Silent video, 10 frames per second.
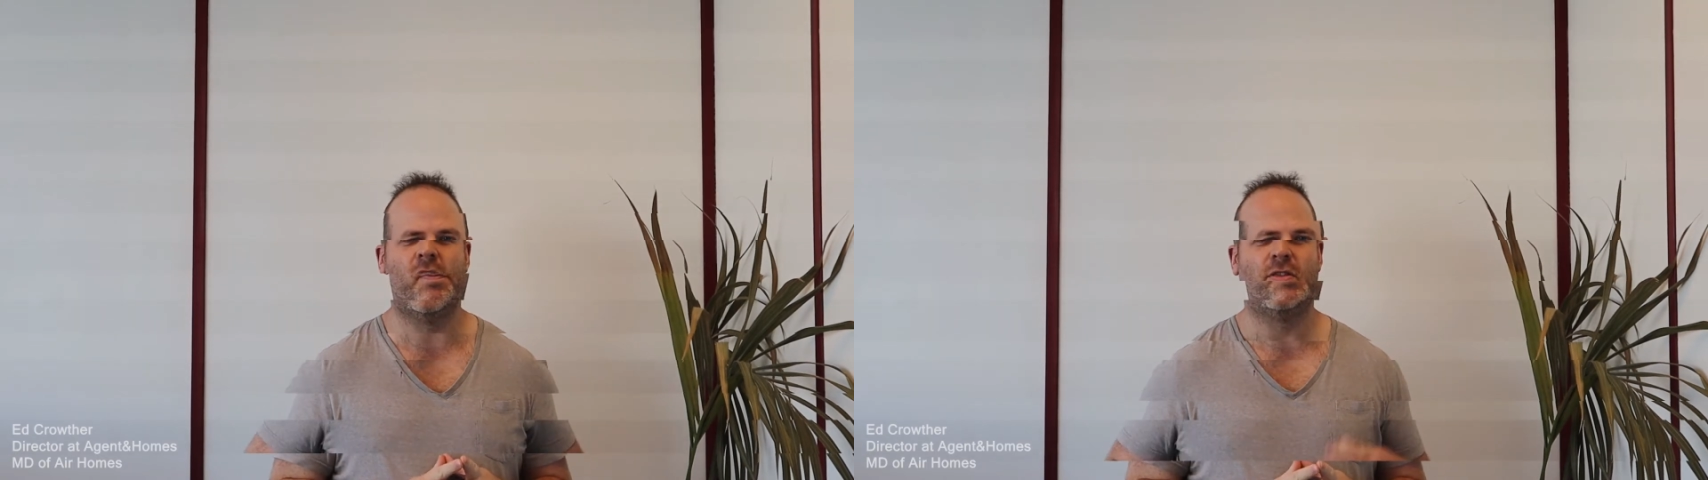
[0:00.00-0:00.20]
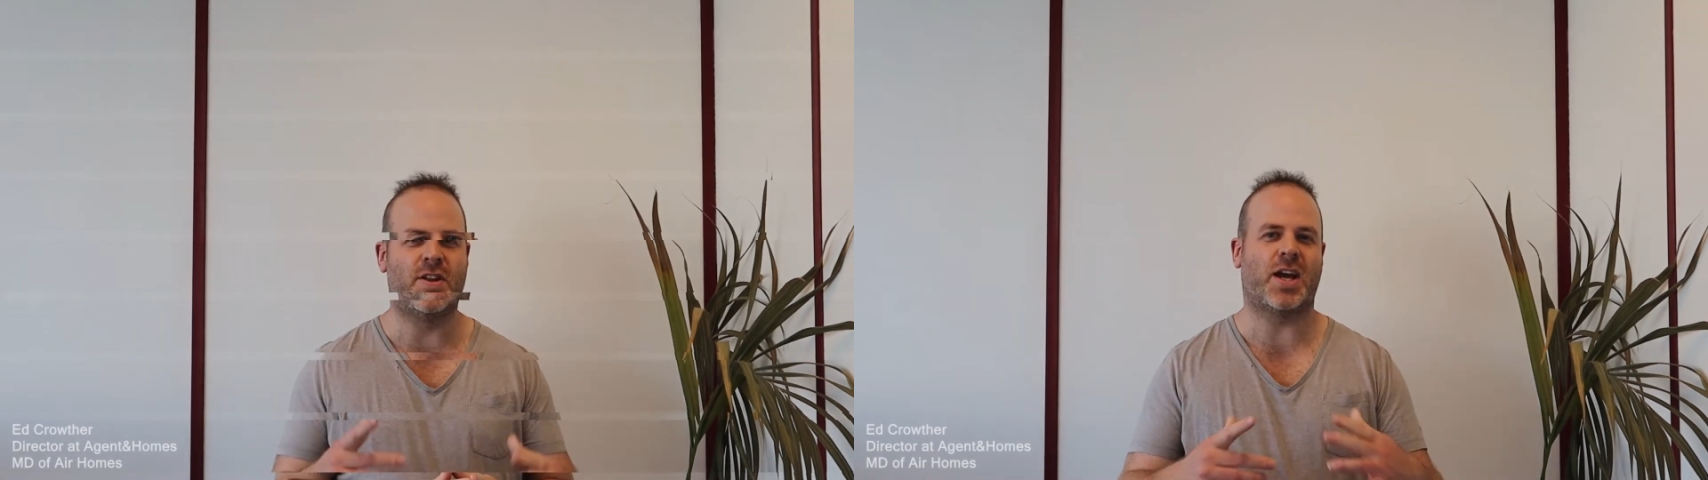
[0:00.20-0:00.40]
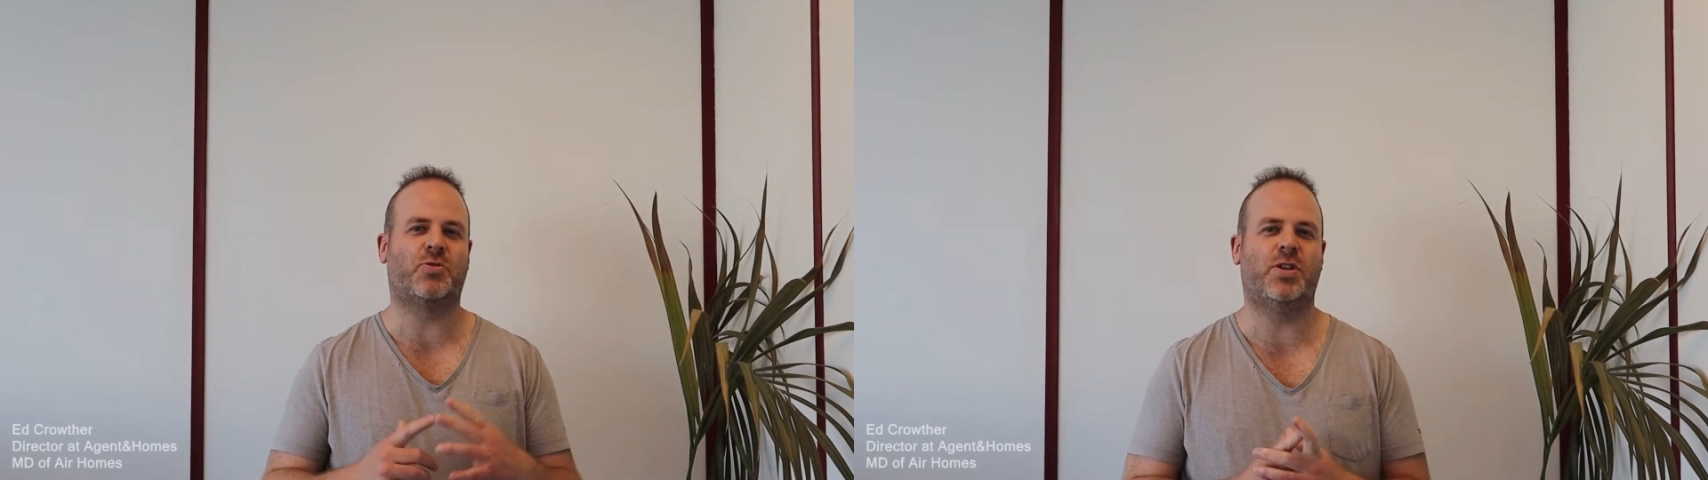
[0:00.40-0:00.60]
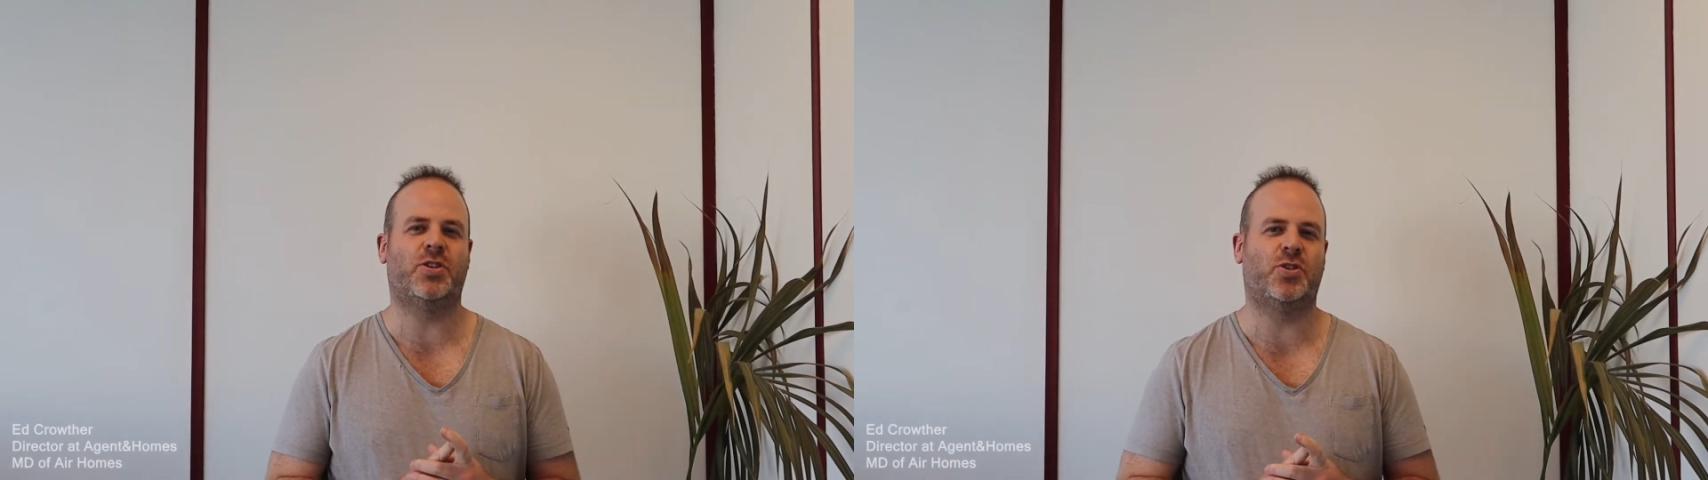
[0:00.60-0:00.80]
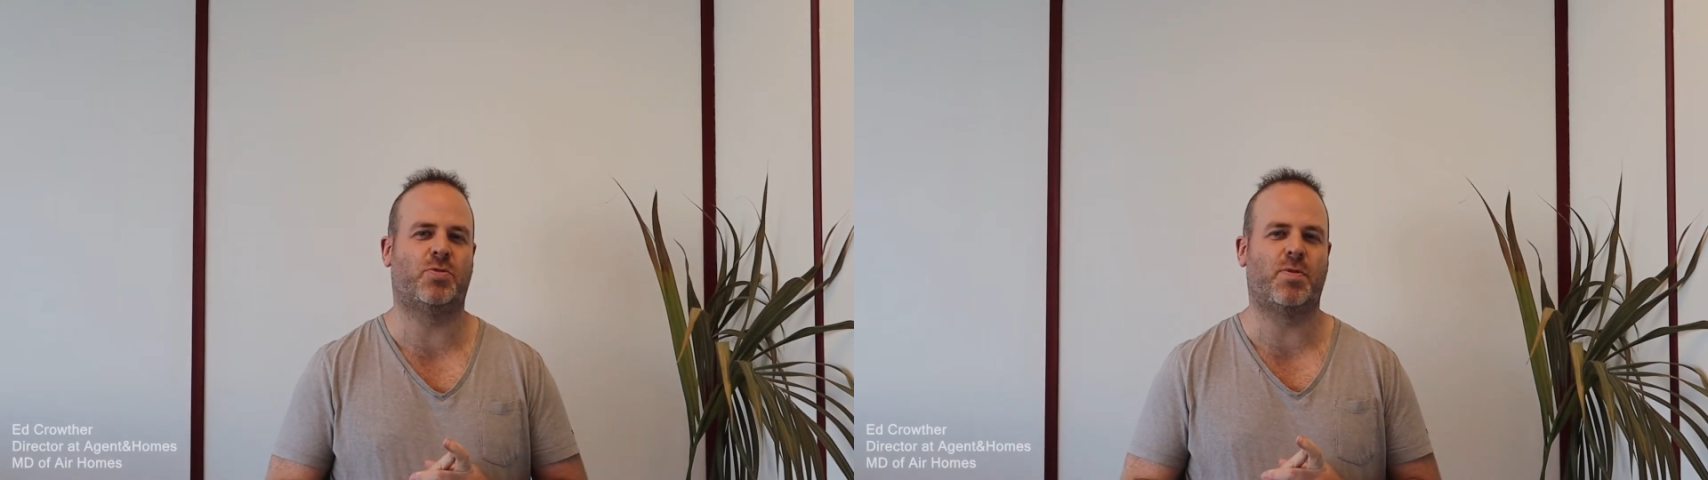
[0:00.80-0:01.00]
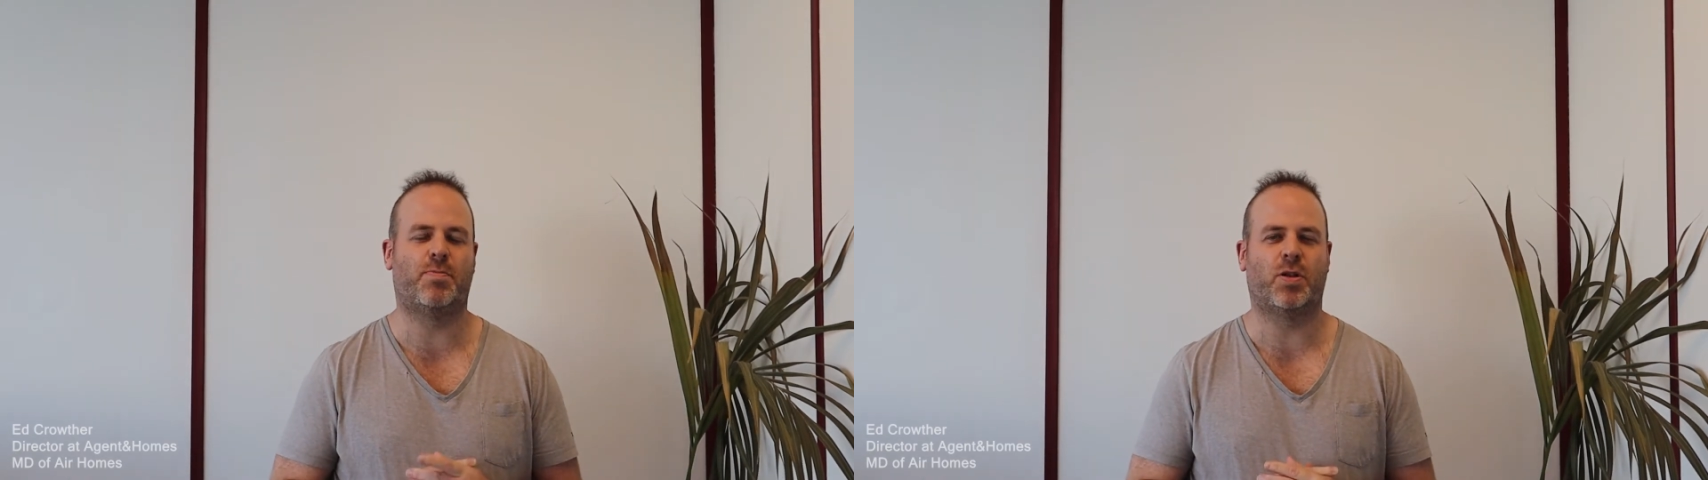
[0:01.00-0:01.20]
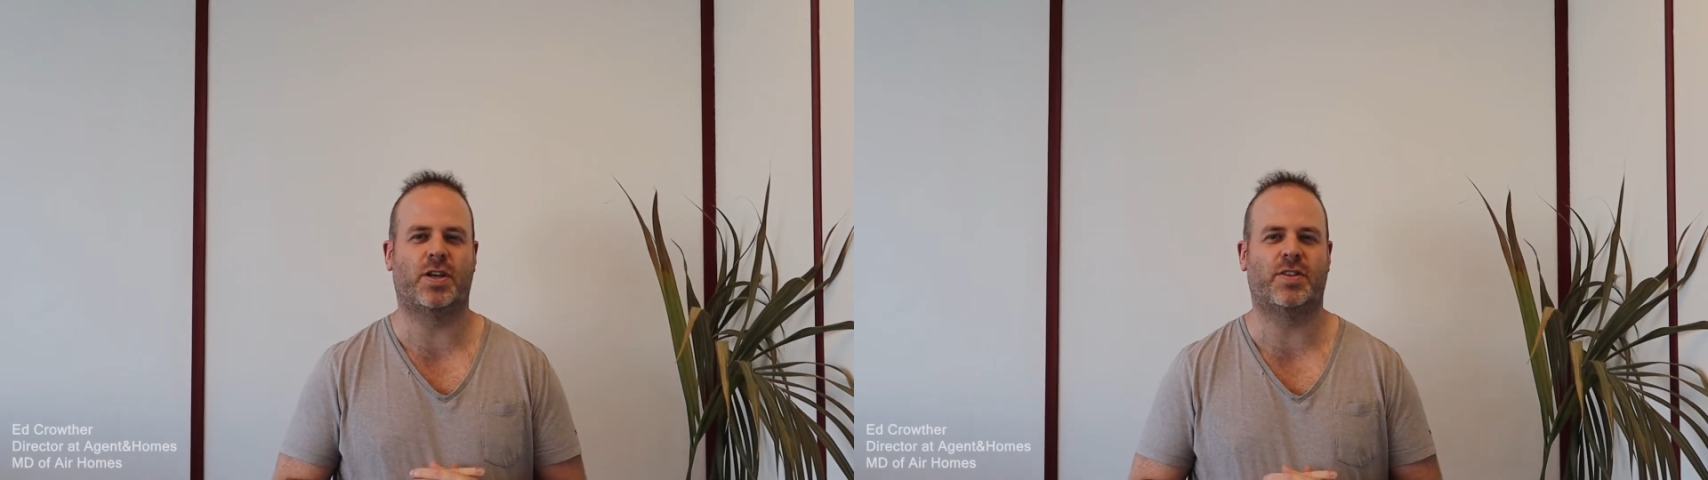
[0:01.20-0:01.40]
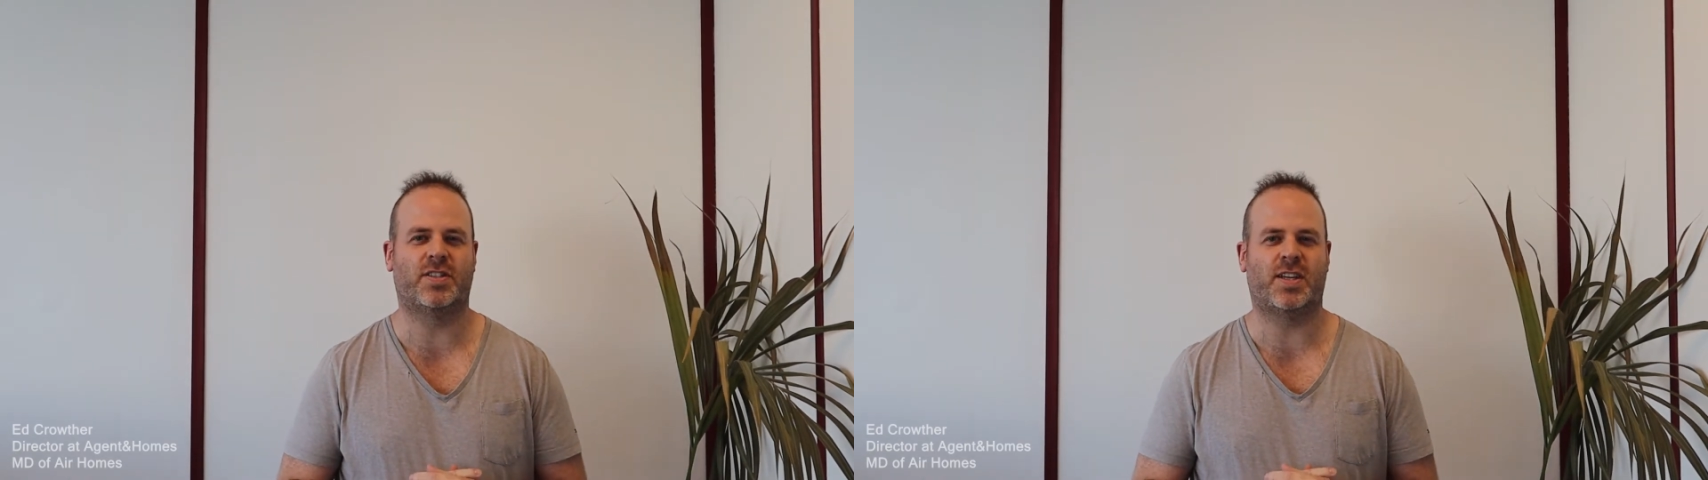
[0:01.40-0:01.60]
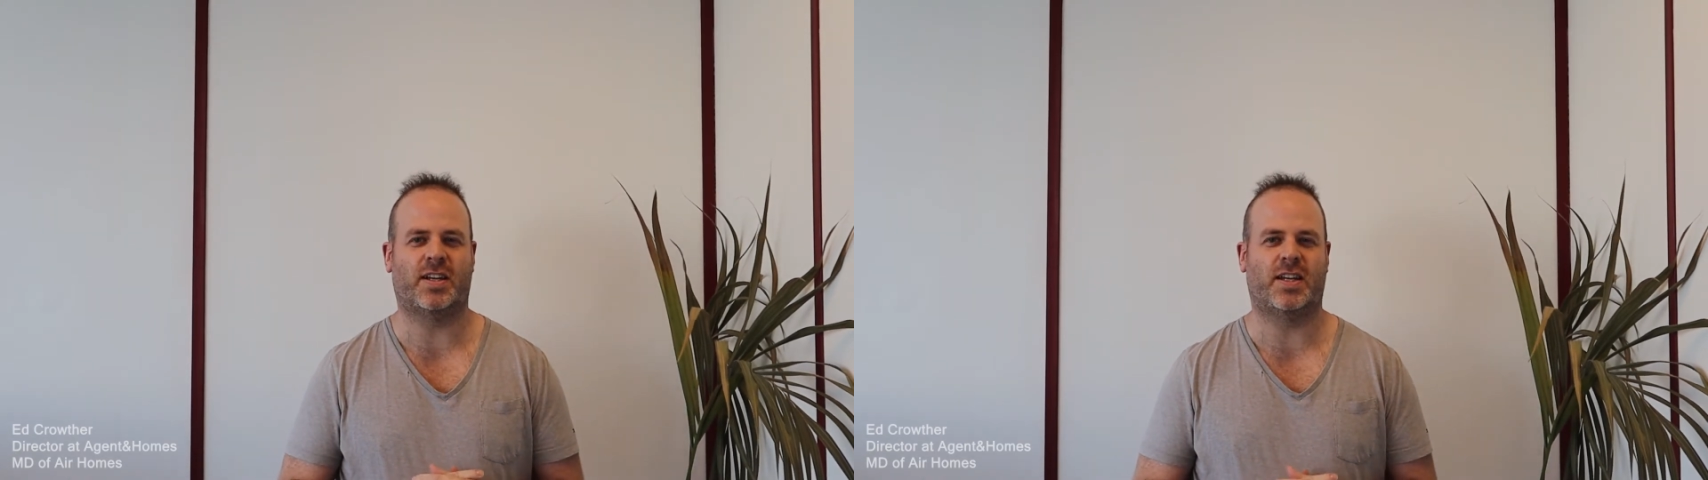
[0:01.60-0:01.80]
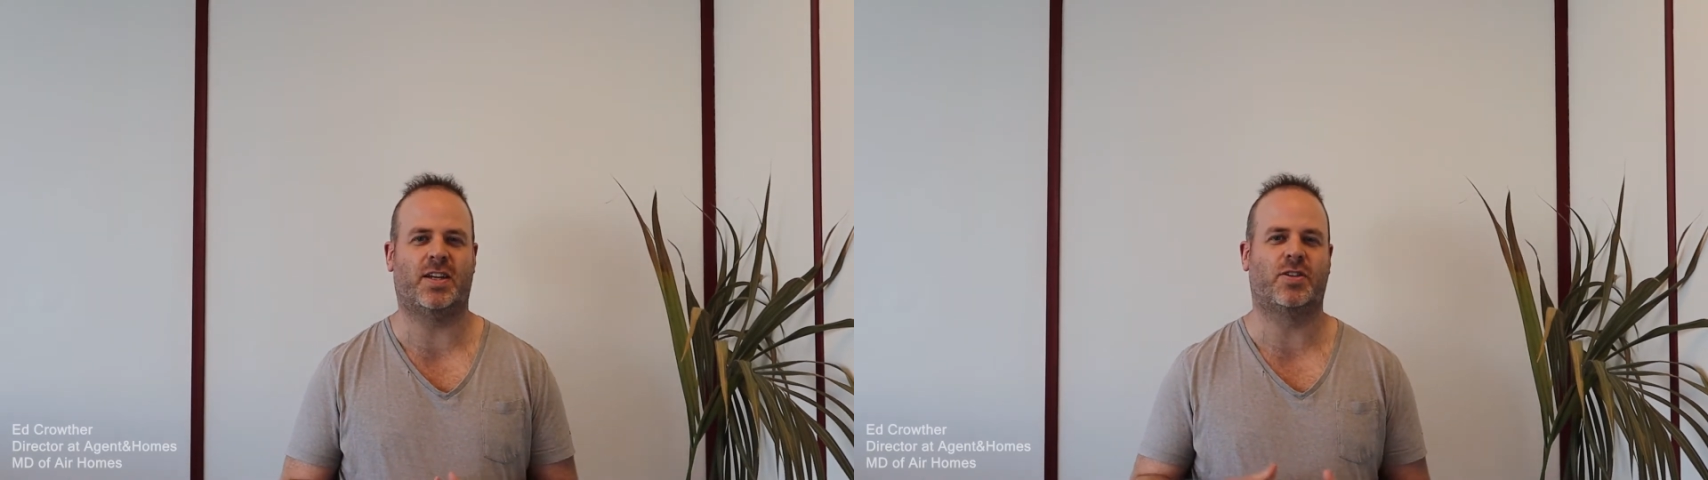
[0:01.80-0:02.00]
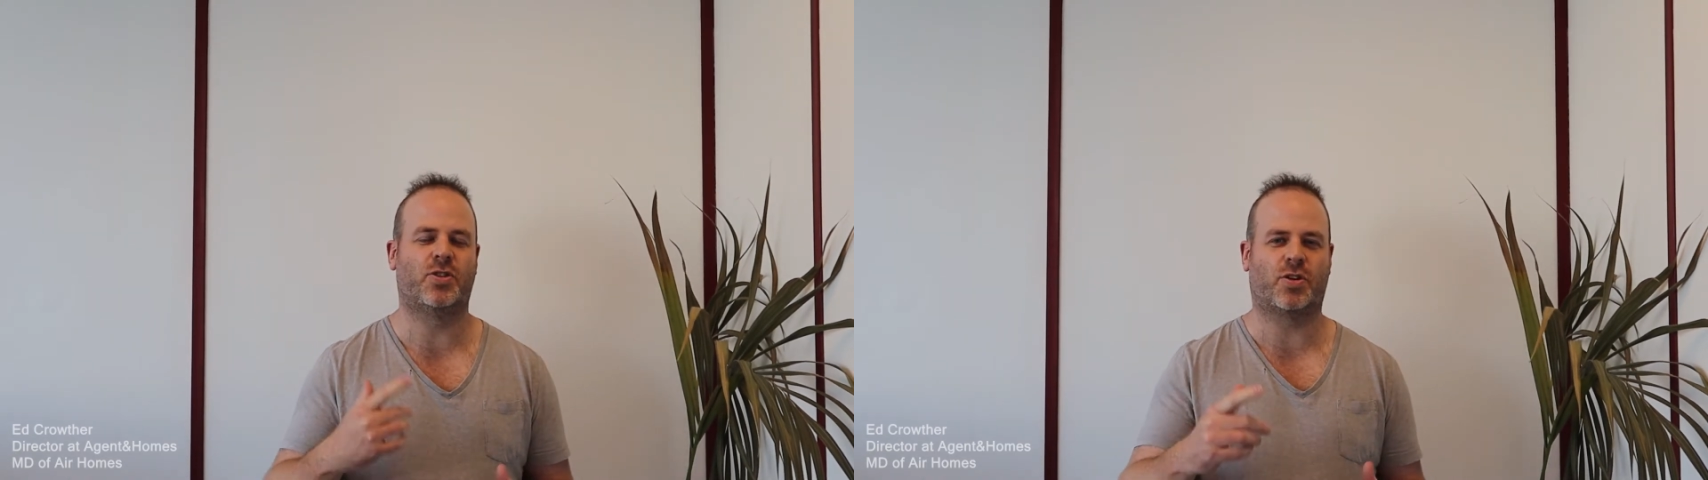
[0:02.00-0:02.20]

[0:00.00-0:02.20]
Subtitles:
The next reason you should be employing this technique to